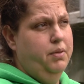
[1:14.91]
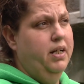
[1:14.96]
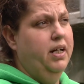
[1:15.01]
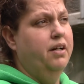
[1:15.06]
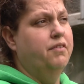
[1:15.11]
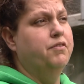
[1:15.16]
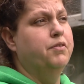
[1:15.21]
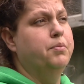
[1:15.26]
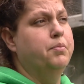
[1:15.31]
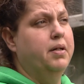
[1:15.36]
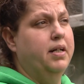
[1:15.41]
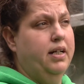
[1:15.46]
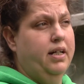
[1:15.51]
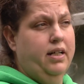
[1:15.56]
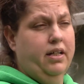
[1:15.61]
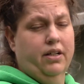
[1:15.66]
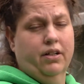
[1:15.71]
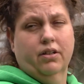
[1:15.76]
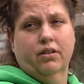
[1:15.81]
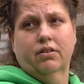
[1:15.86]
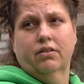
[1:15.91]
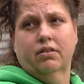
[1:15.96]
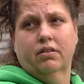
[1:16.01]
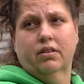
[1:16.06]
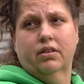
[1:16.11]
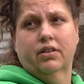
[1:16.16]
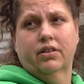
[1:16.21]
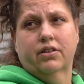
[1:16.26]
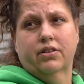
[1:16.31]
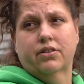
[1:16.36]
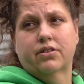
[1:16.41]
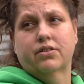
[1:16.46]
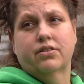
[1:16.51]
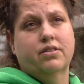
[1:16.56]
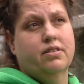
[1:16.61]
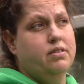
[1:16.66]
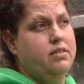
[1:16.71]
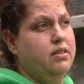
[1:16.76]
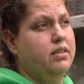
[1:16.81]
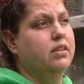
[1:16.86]
but everybody here.
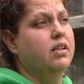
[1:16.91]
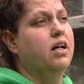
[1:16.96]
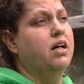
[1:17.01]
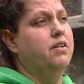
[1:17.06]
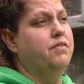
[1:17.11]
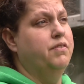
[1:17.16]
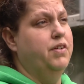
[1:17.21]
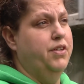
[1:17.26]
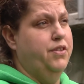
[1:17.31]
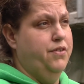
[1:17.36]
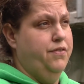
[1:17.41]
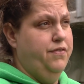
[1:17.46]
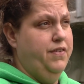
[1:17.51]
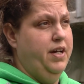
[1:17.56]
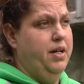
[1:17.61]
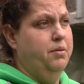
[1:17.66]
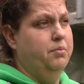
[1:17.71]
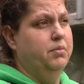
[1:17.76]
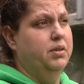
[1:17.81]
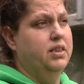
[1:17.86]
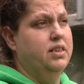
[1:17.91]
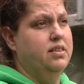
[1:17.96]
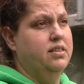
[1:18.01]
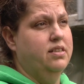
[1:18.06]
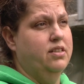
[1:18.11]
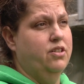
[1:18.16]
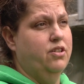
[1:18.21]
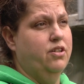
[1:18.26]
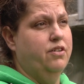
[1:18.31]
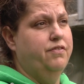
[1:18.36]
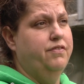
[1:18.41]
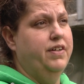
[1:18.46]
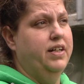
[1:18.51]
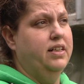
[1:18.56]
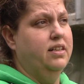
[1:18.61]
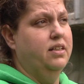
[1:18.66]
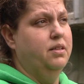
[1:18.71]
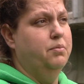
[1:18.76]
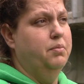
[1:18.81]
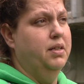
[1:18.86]
There's a lot of other families that are
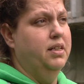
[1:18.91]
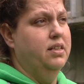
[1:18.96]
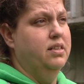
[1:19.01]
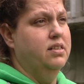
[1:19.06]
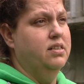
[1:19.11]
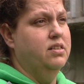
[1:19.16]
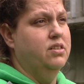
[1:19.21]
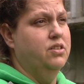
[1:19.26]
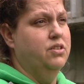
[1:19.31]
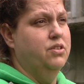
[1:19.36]
affected by this